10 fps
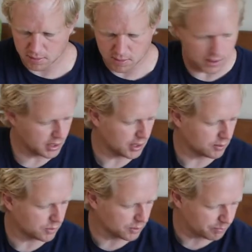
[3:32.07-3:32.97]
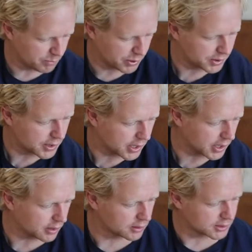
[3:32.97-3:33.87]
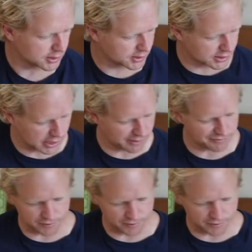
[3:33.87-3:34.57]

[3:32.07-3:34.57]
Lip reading: and we'll put that to the side for